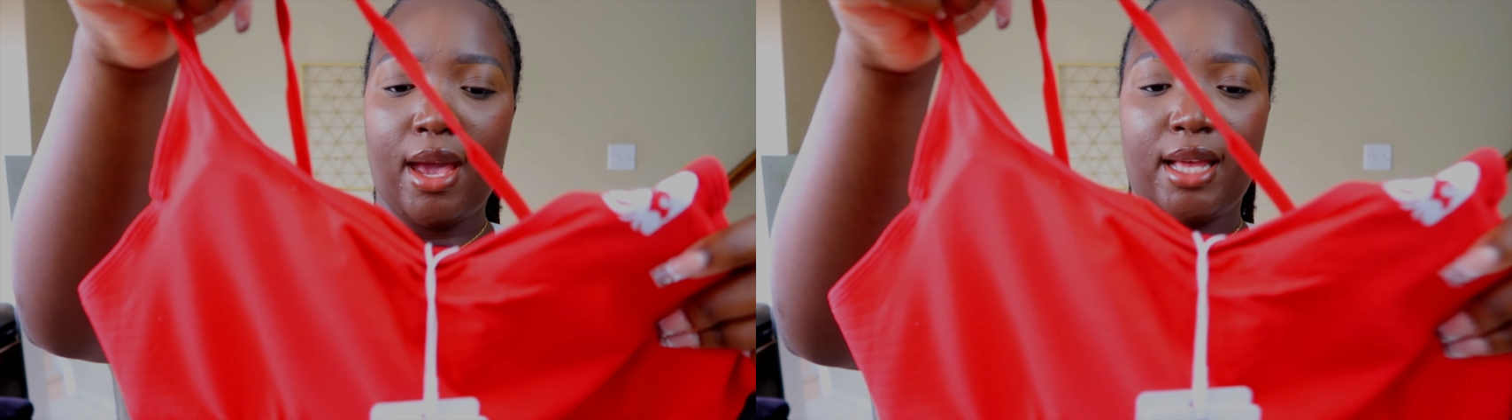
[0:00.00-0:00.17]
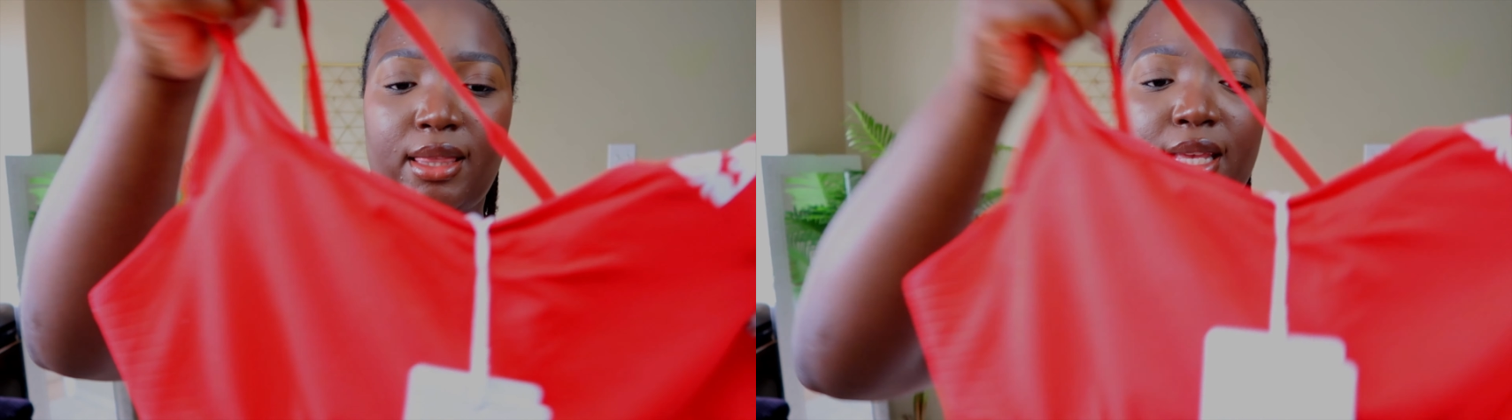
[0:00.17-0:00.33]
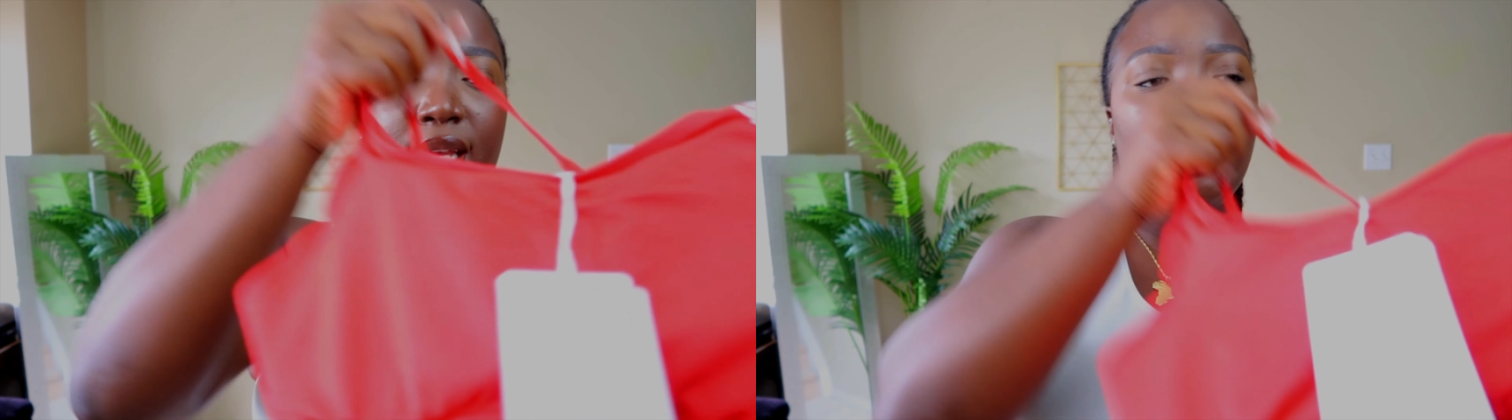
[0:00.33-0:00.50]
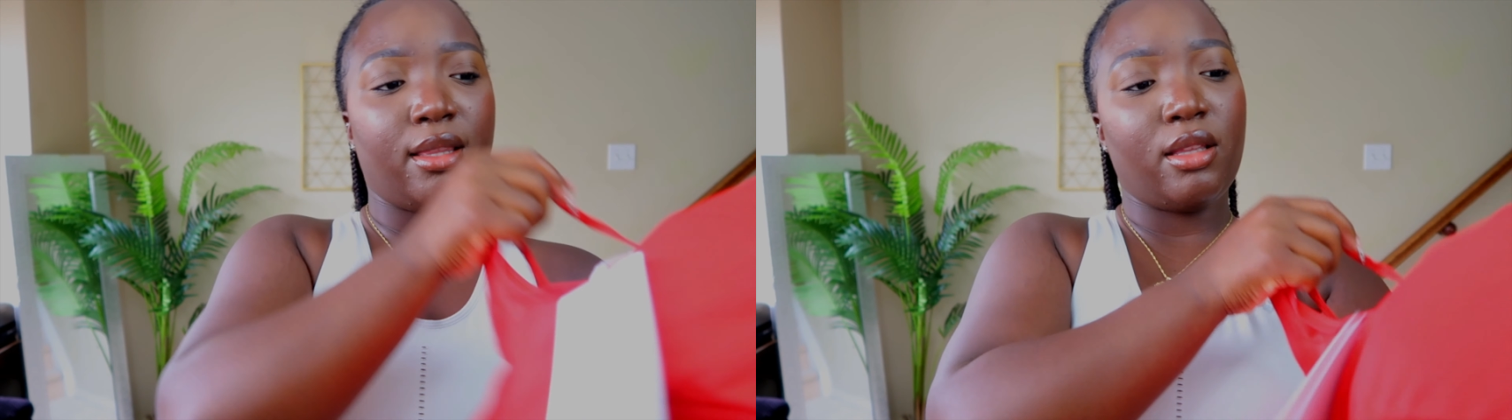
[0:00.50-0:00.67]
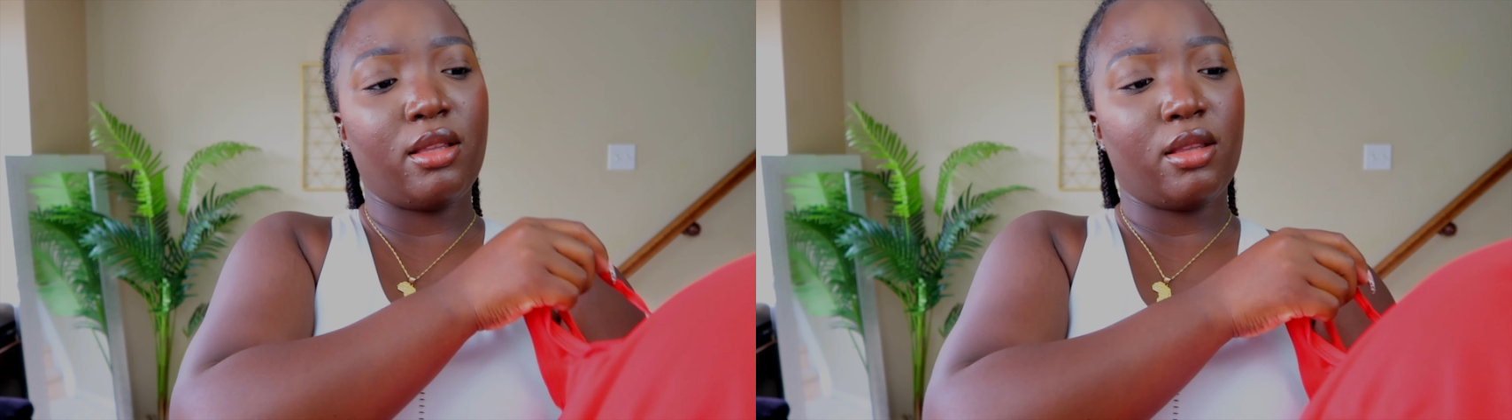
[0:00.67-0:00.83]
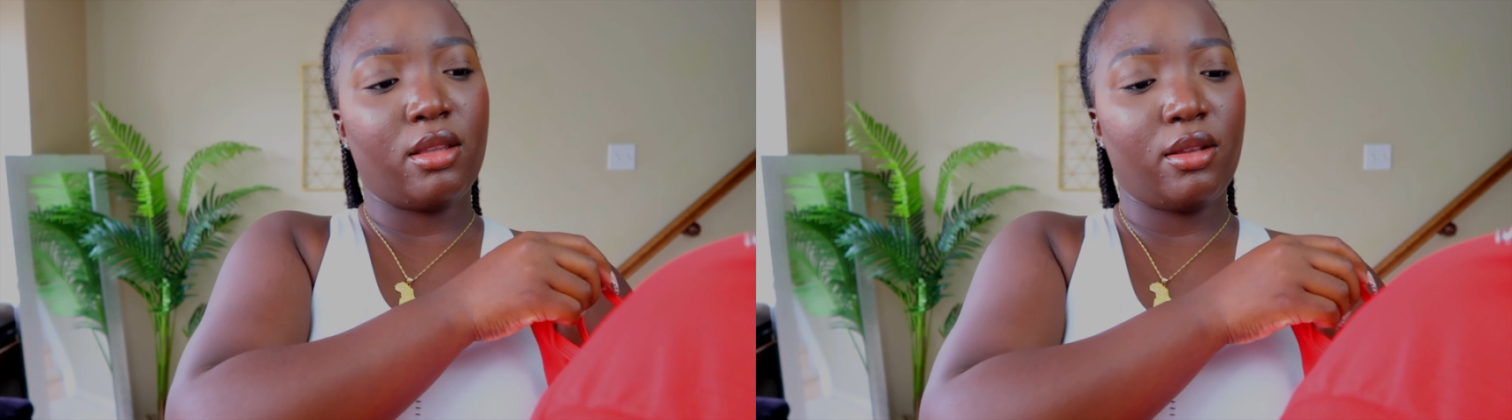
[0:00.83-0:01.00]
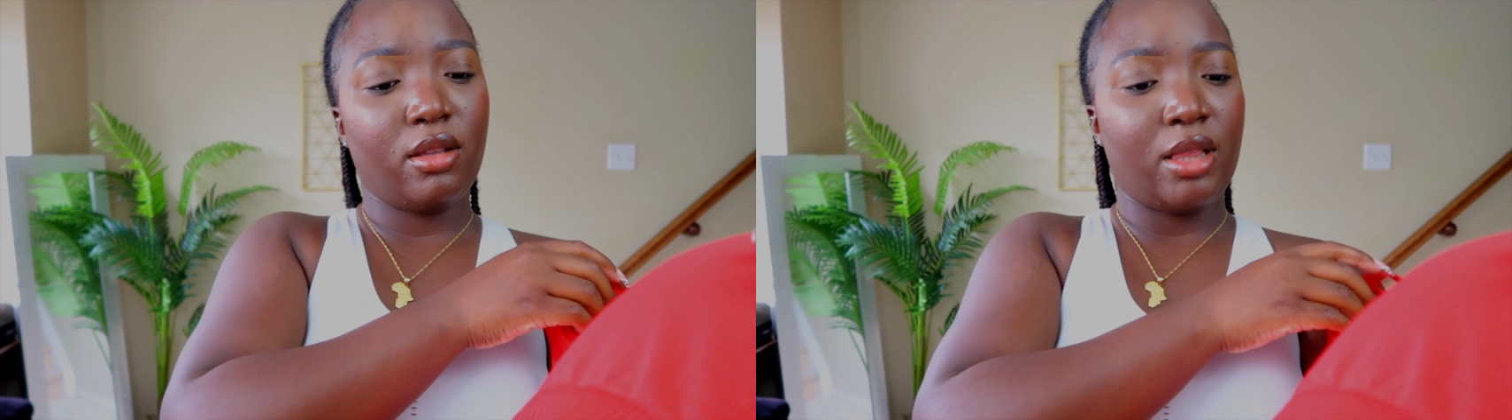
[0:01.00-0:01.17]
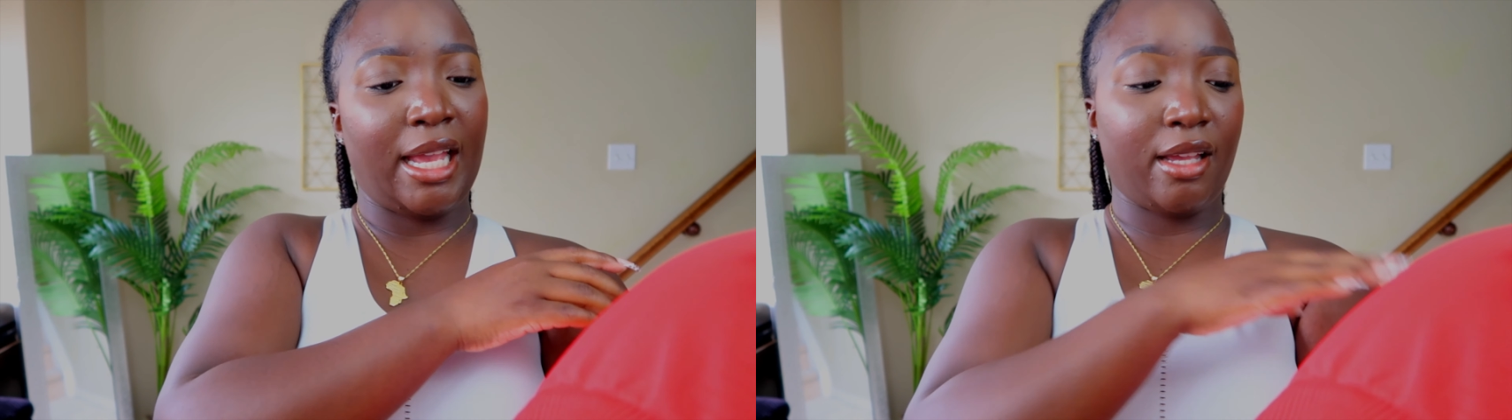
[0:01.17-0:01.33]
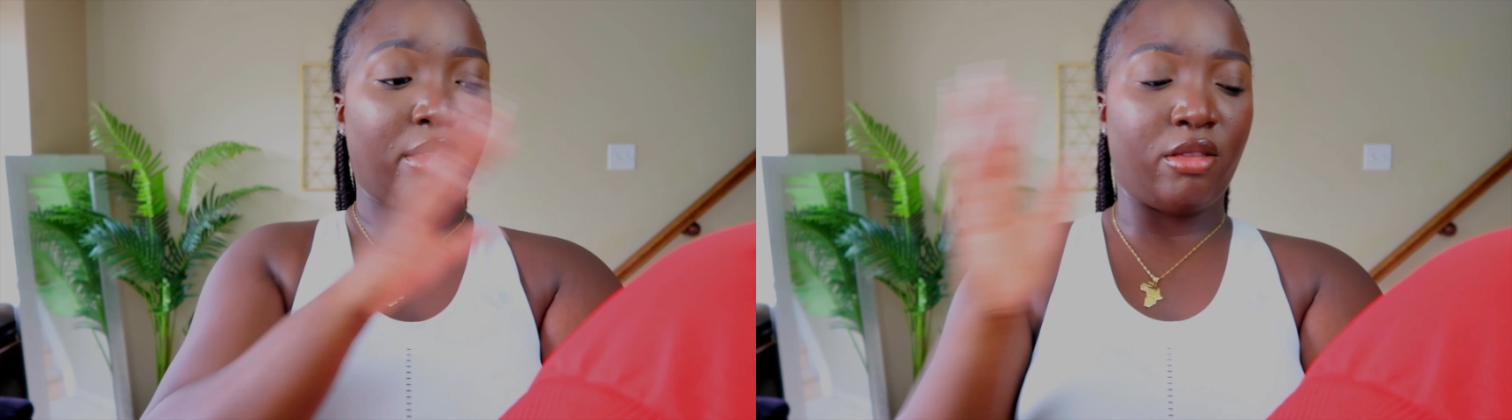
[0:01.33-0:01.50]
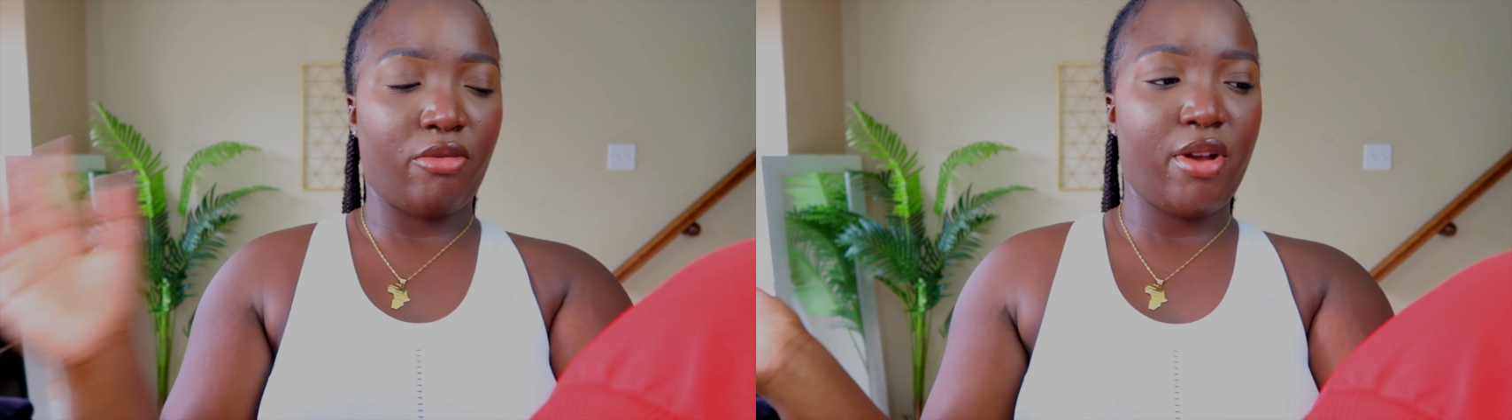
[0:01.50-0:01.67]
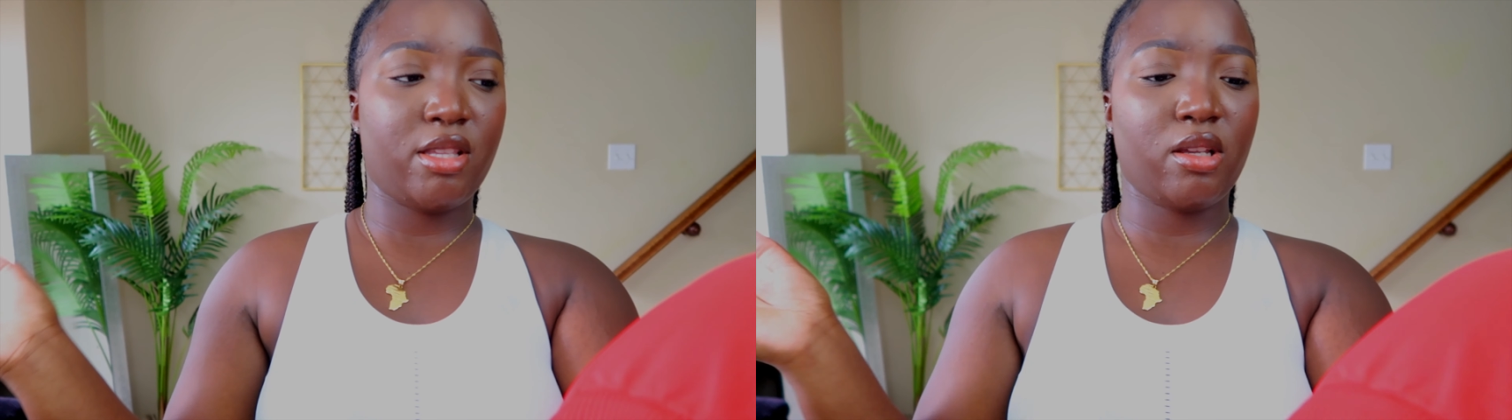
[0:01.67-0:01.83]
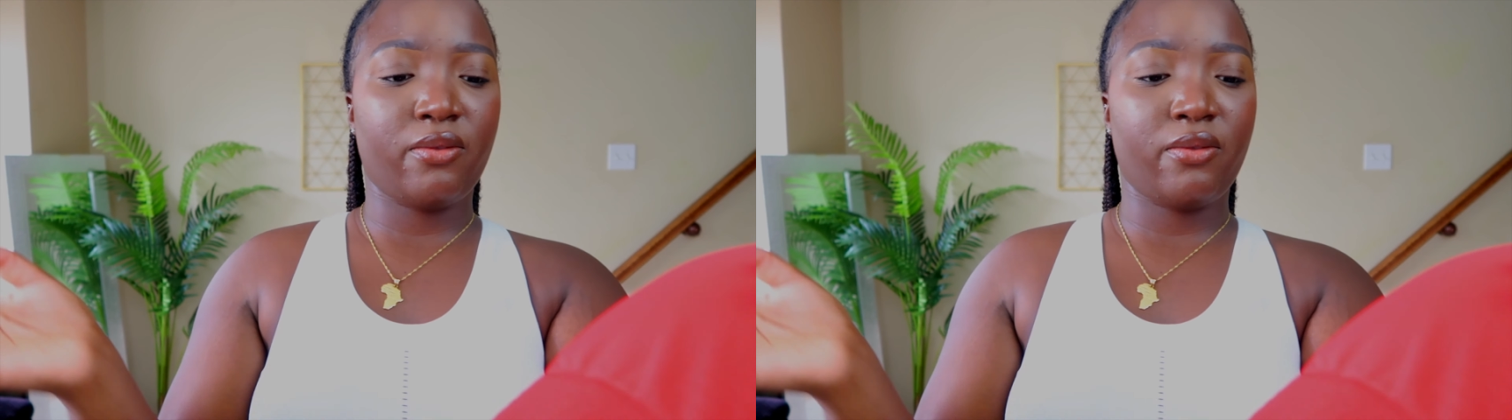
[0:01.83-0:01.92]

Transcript: and then like the rest